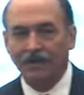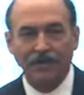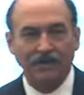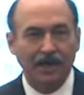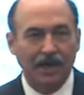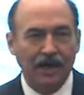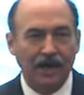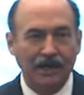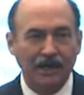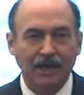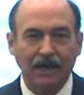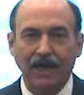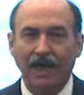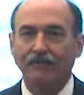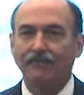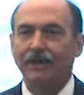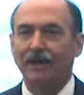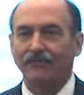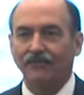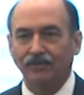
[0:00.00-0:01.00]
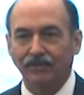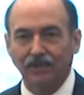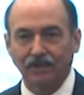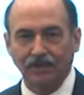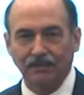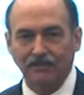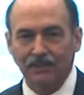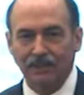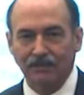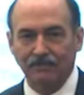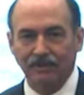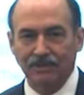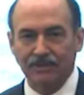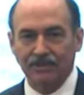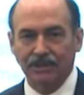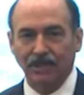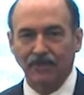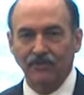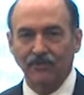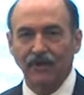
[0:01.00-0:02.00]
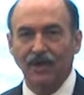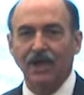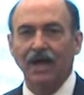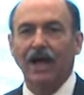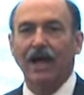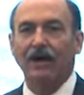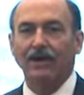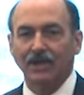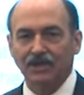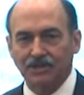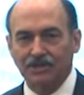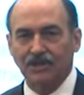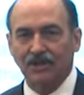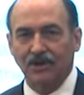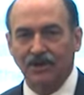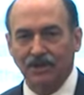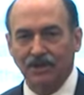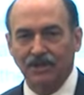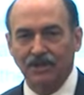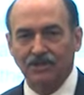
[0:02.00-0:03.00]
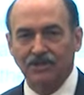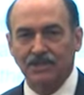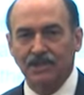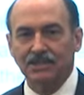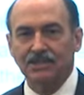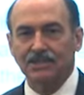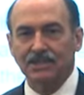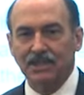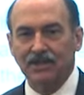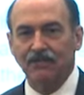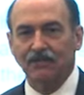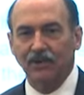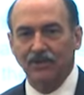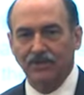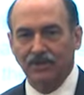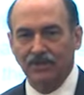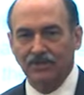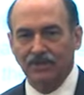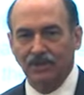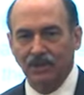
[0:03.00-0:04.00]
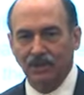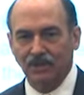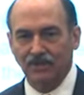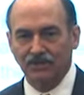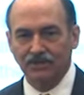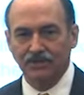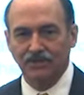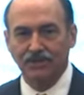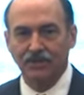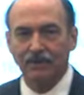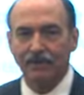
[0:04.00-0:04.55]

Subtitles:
the dock. I'm not fully committing myself. I'll get started on this. Let's see where this goes.